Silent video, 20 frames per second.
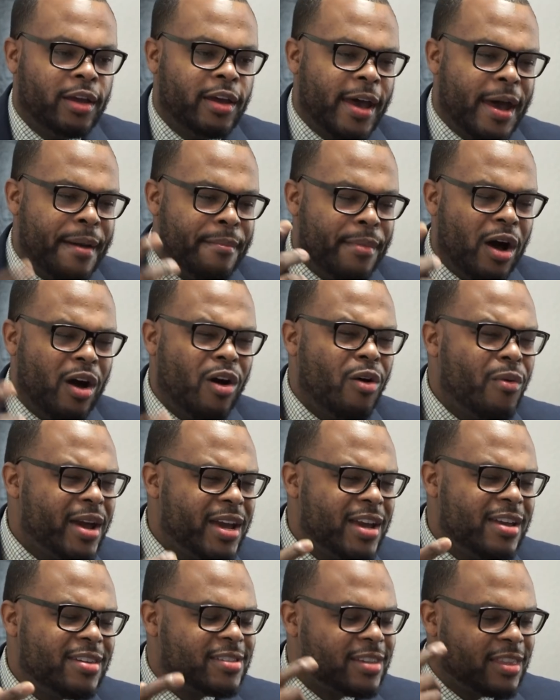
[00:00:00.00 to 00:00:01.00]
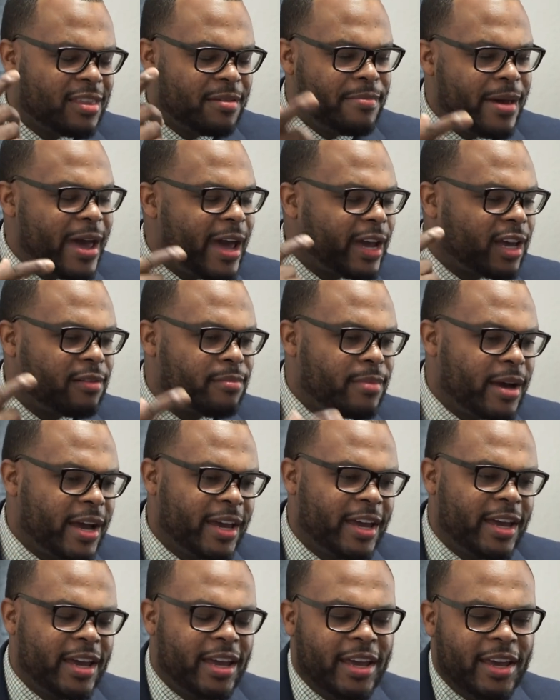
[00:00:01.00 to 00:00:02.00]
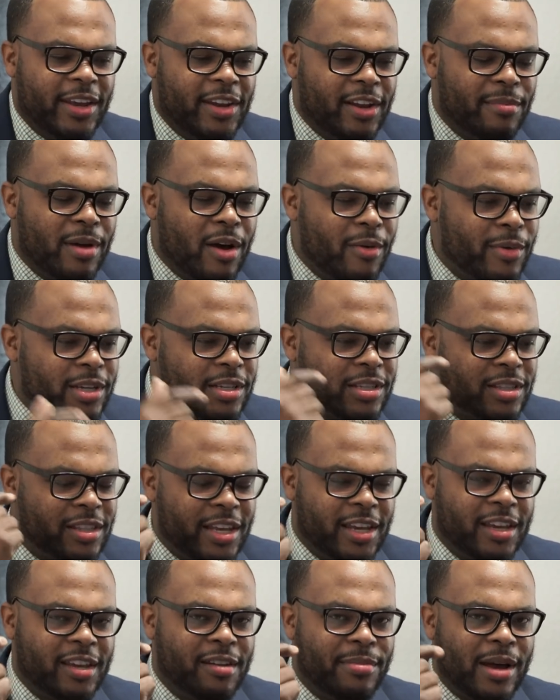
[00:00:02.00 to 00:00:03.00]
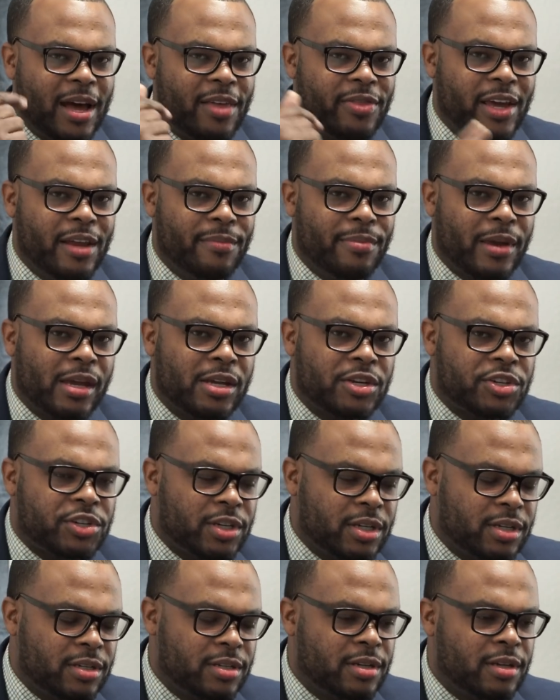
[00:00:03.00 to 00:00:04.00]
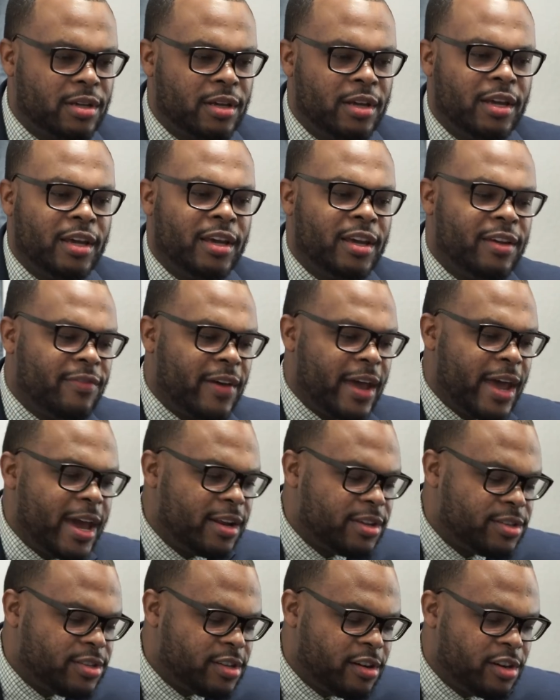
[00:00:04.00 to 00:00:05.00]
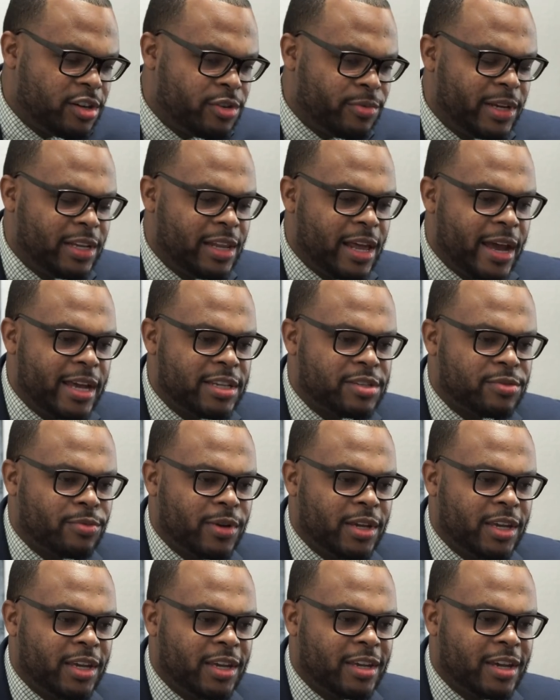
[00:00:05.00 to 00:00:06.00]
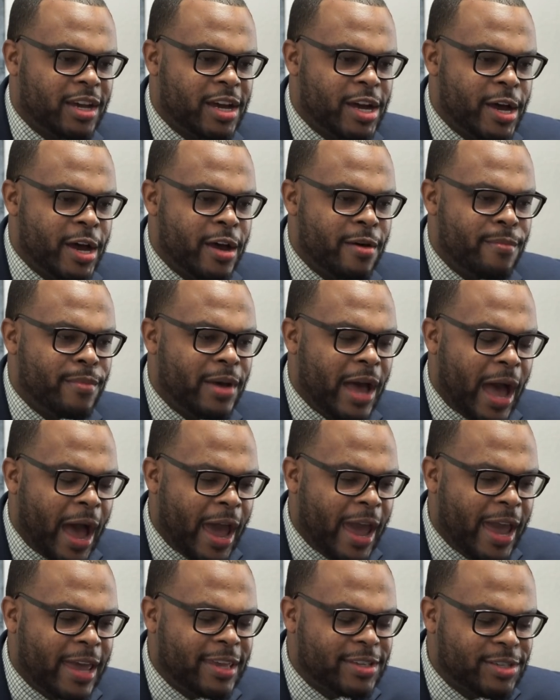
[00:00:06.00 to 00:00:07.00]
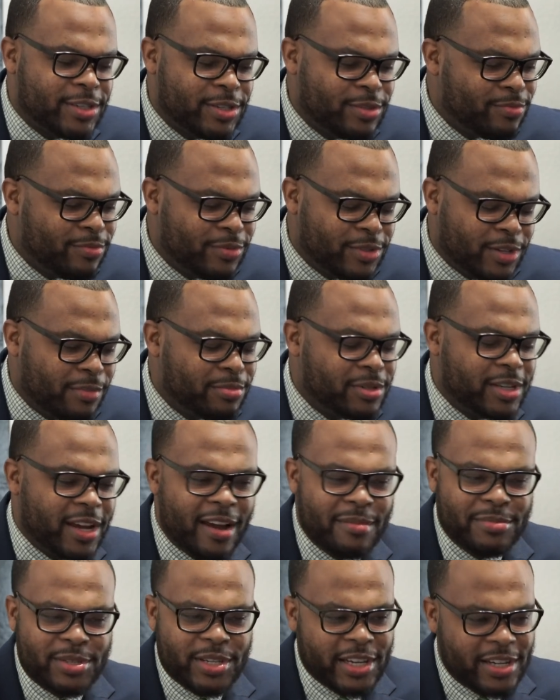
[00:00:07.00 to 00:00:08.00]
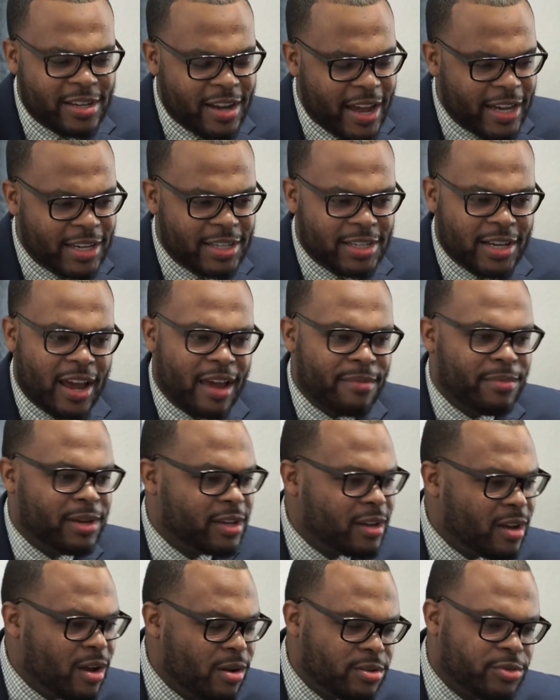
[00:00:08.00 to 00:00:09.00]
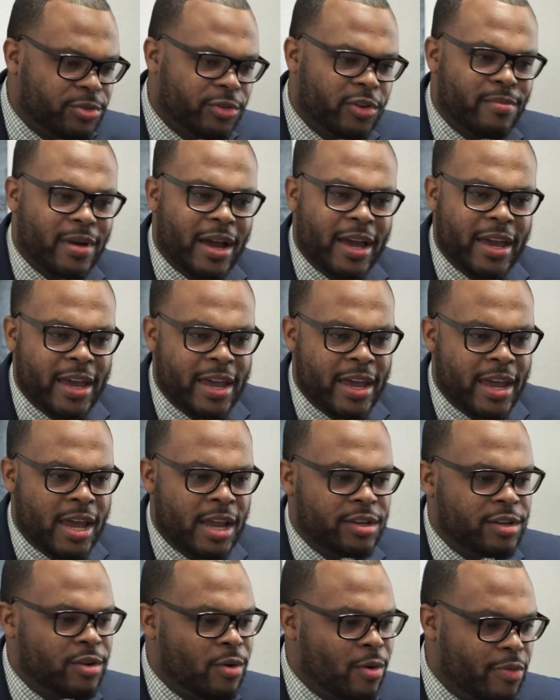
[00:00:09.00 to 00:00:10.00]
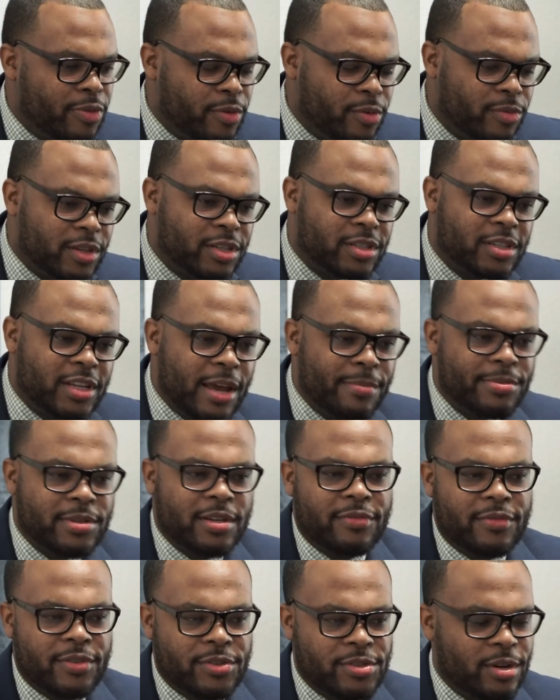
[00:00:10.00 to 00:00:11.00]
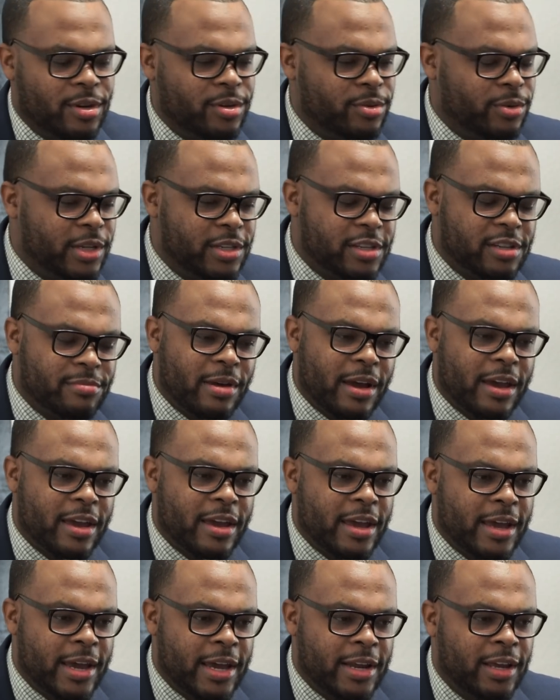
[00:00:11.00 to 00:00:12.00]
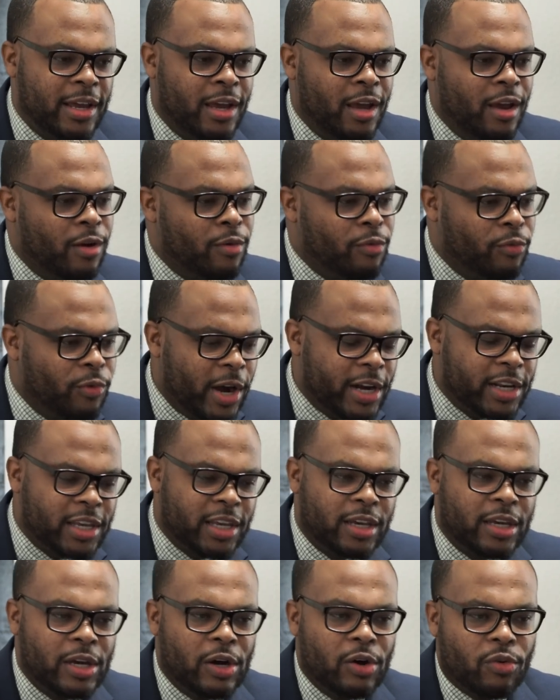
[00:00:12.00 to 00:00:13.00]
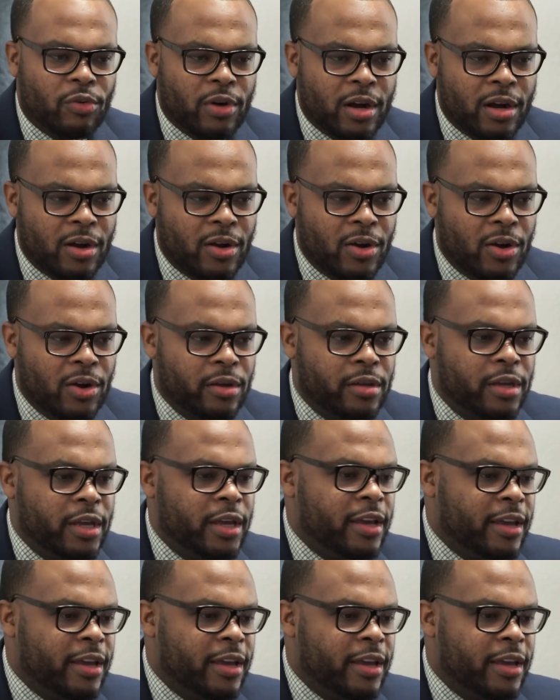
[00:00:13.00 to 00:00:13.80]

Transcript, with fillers: I'm always in the back of my head, I'm always thinking about that patient. If I had a surgery last week, um, I sometimes at nighttime it goes through my head, going through the steps of the surgeries in my head, what can go wrong,